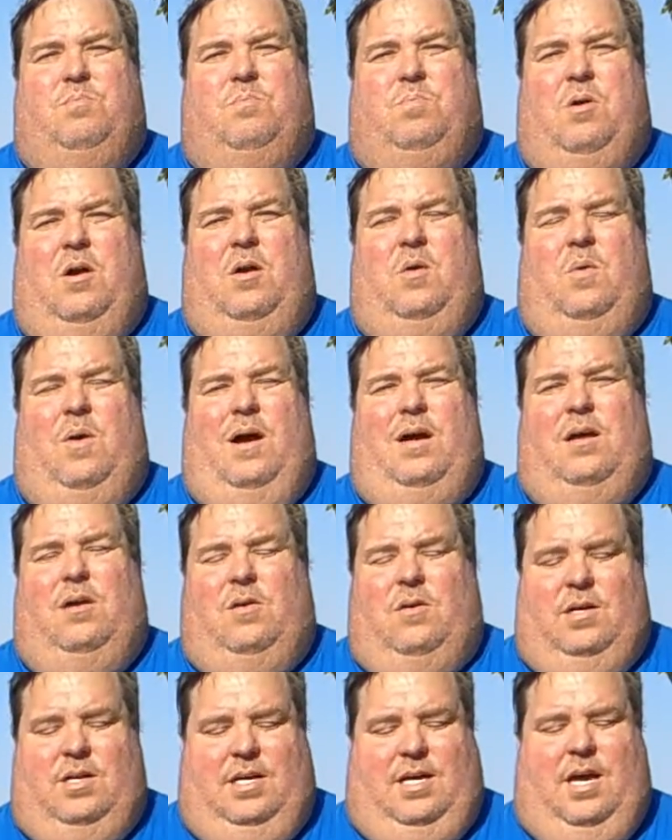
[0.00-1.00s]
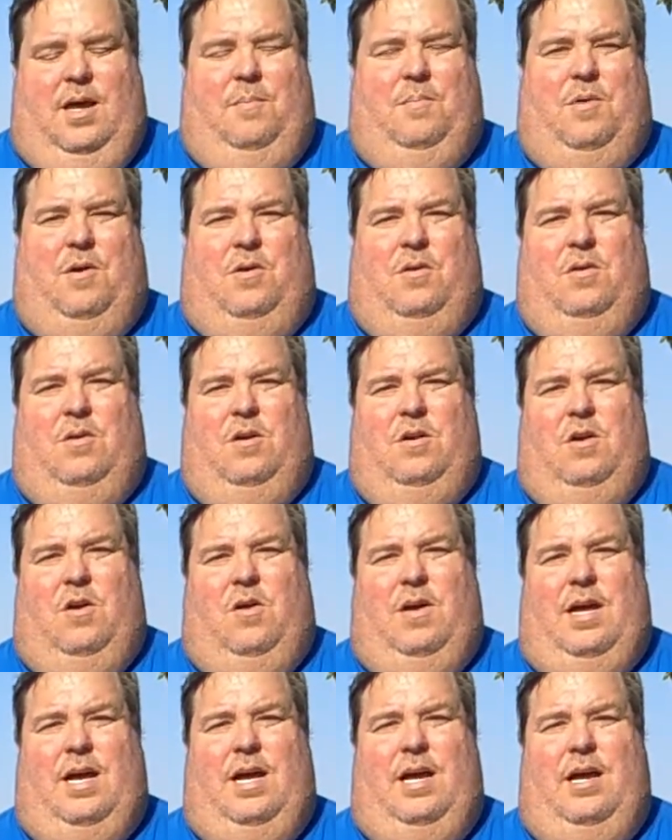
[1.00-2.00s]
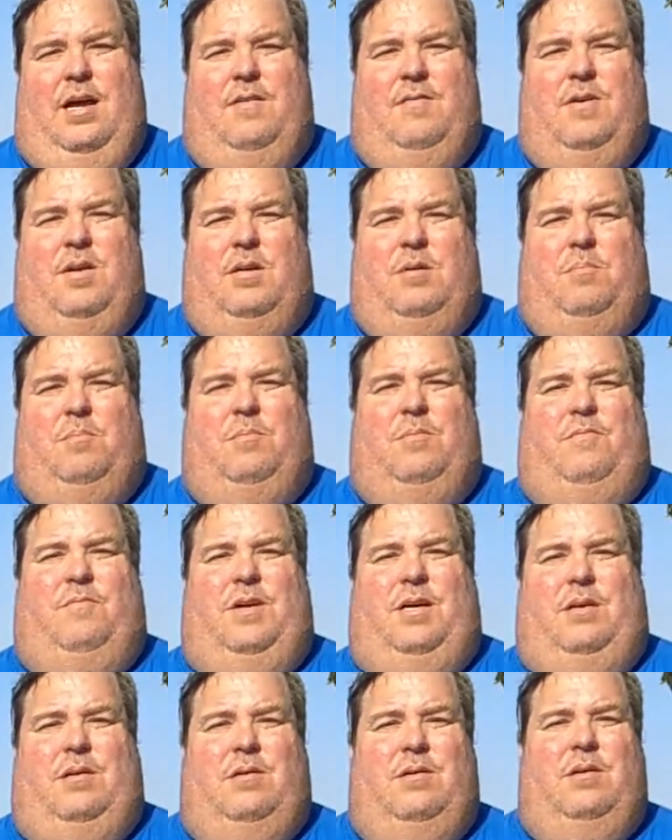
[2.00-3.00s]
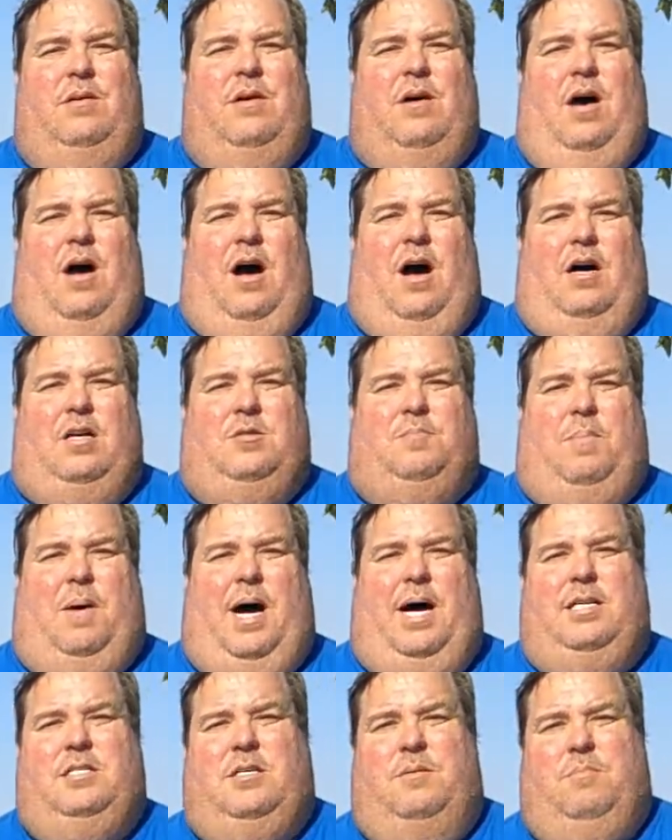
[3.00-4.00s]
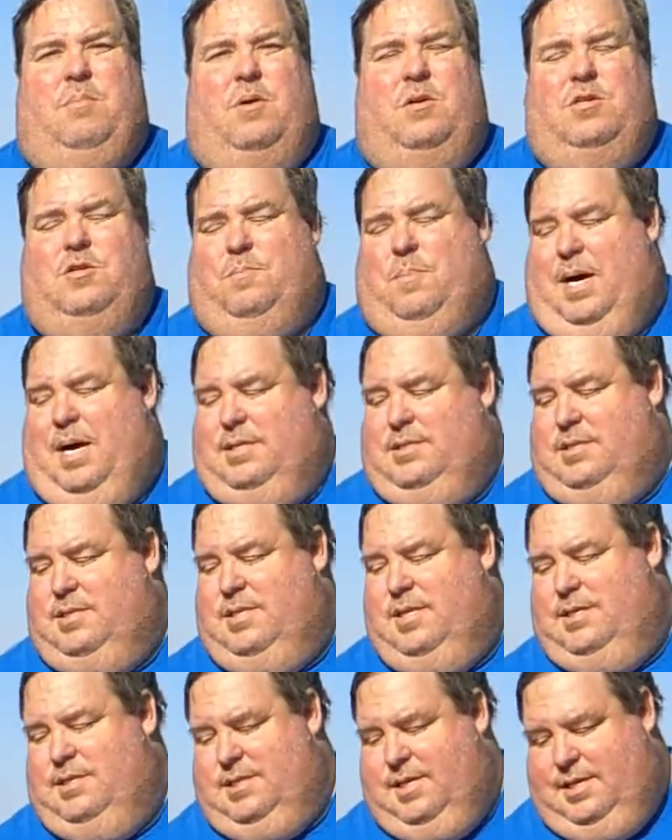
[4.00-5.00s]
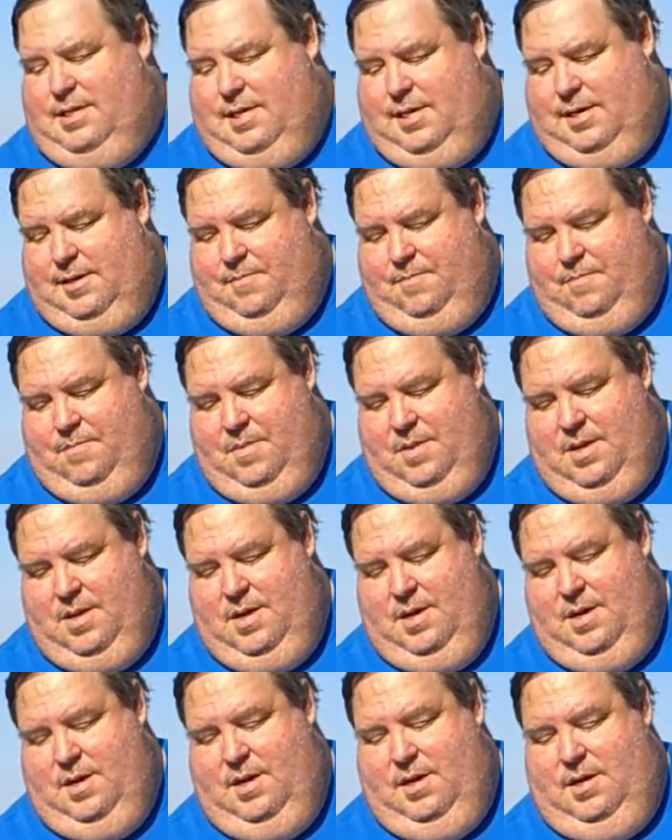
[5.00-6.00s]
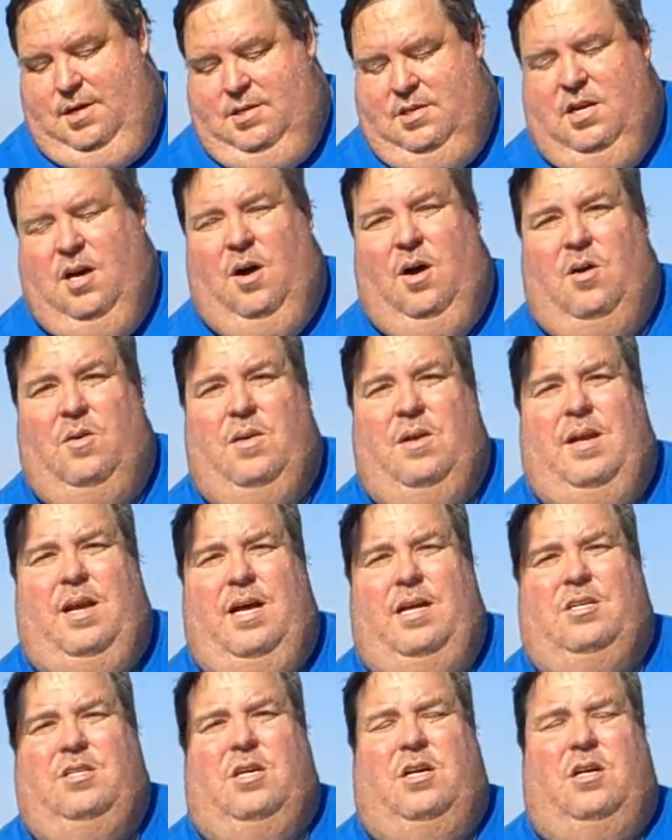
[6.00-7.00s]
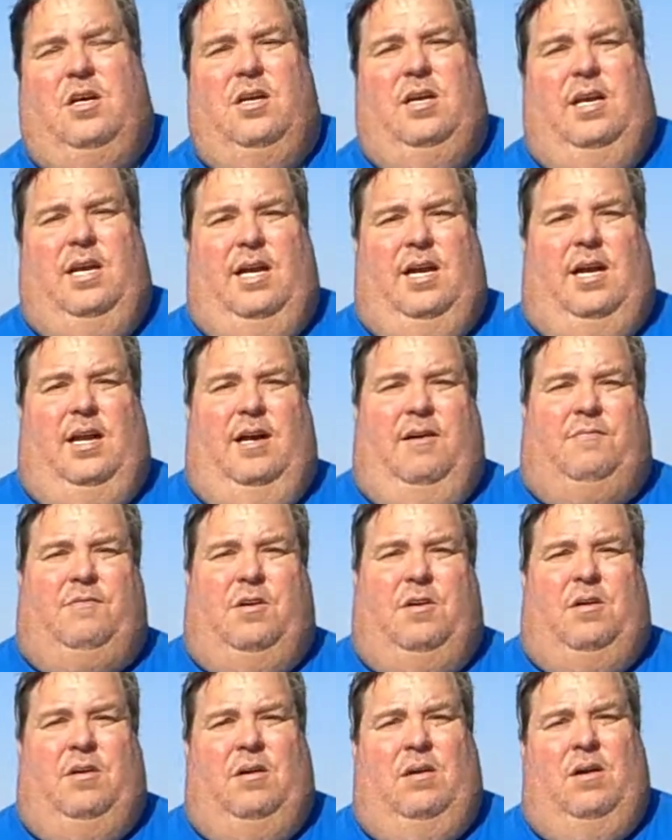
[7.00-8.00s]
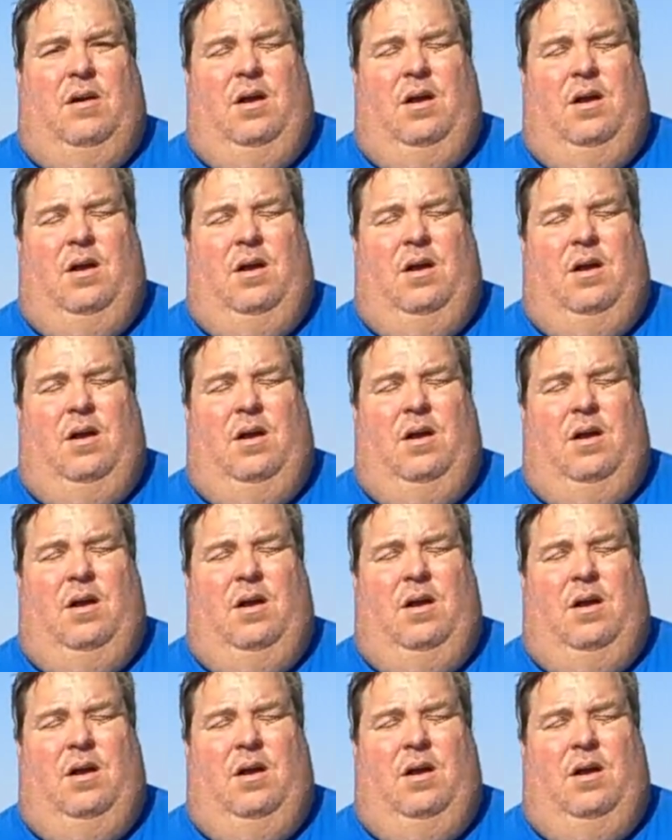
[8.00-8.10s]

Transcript: pretty regular to keep your heat even, to prevent hot spots and burn spots and things like that. So you need you a good lid lifter.